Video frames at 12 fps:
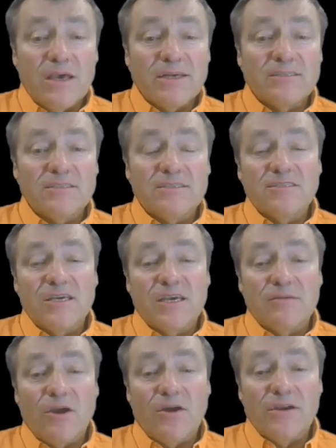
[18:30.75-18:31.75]
has the
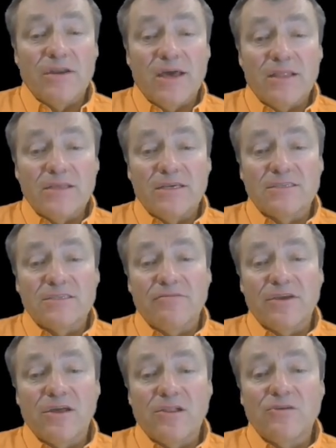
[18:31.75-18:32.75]
same cardinality as
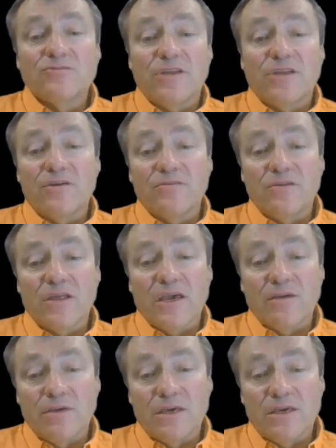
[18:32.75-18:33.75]
every closed interval
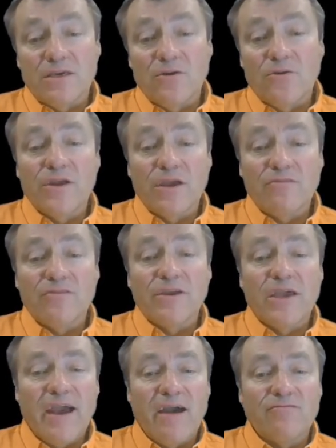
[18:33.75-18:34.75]
AB, or every
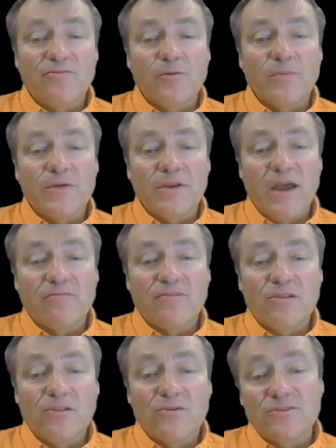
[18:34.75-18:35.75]
half-open,
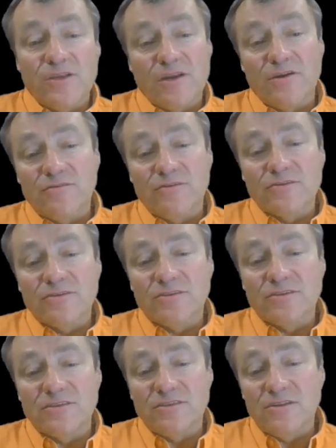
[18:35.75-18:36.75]
half-closed interval
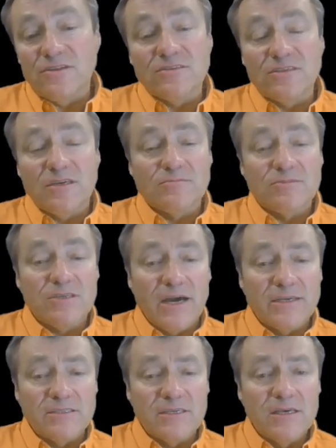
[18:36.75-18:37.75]
is still the same
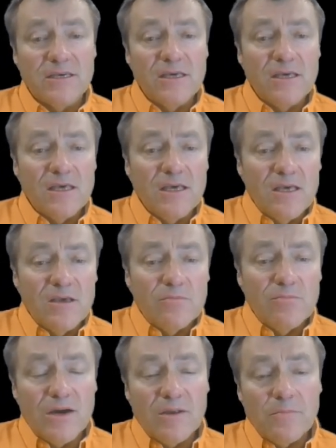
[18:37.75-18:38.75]
size.
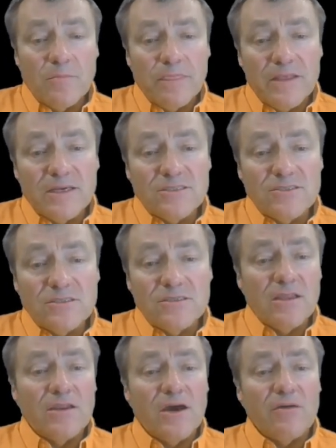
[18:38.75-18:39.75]
But let's
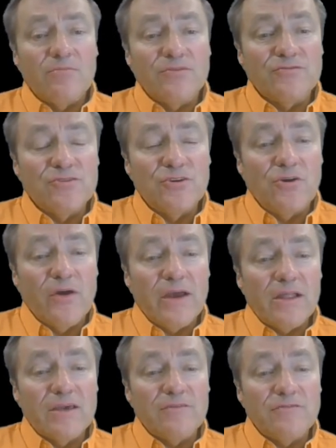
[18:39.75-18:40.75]
not move too
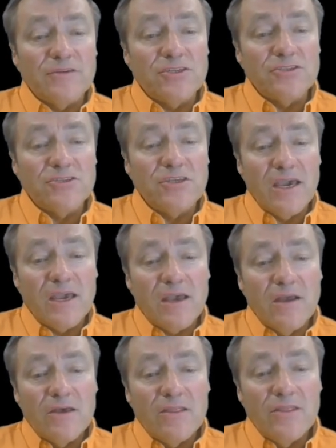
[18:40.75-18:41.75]
quickly. If you just take
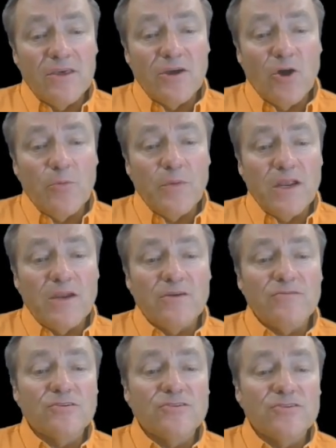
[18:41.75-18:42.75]
the open
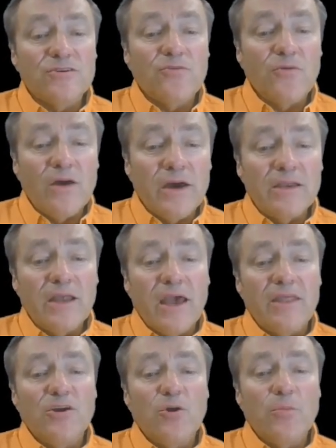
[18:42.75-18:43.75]
interval 0, 1
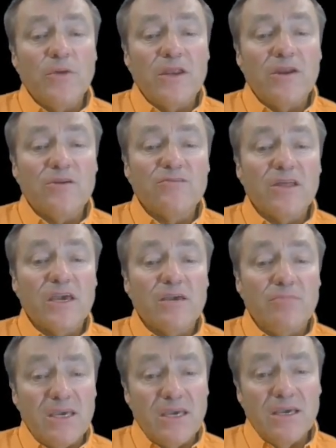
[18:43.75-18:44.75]
and the open interval
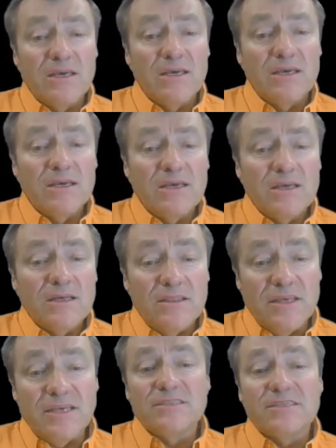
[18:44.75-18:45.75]
AB,
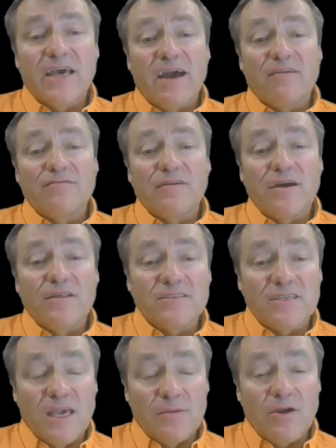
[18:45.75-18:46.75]
these have the
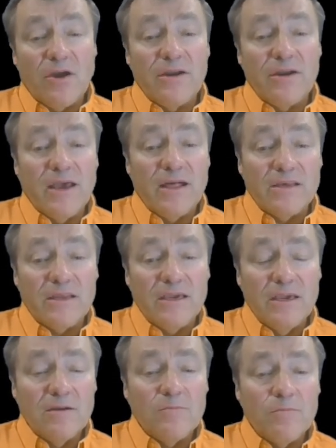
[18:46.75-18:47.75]
same
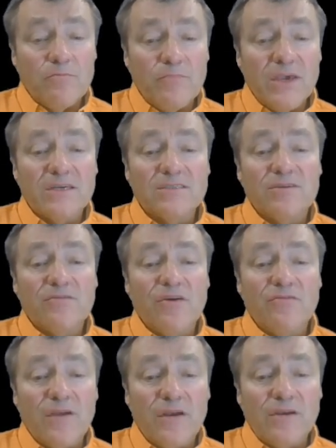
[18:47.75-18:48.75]
cardinality because of a
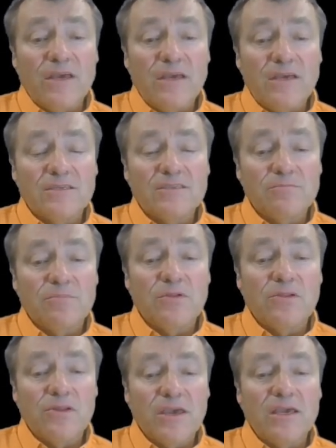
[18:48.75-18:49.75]
very
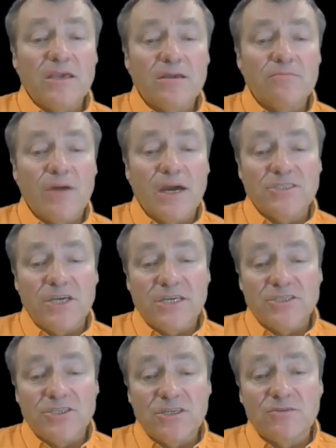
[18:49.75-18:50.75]
simple-looking
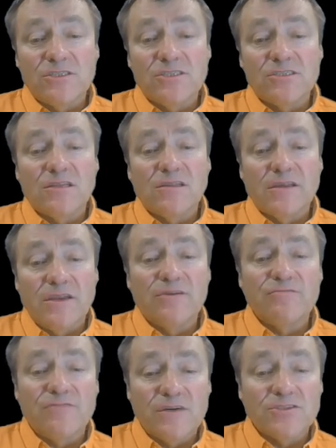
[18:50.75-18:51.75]
bijection, which is a
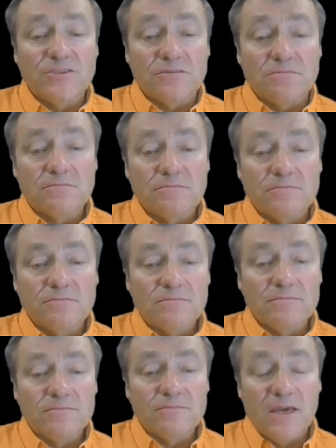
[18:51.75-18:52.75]
linear function.
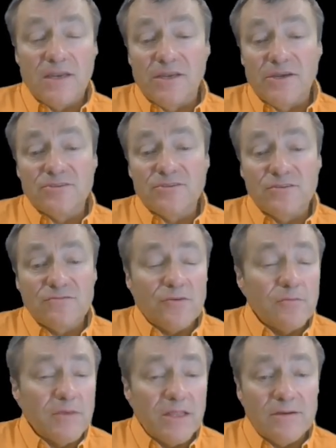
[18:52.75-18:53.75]
And here's the
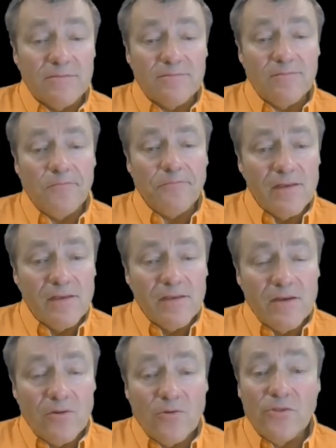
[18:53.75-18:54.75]
formula,
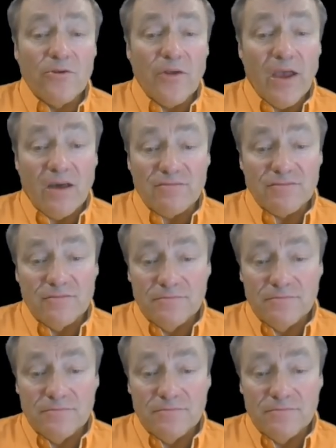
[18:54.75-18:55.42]
or the graph.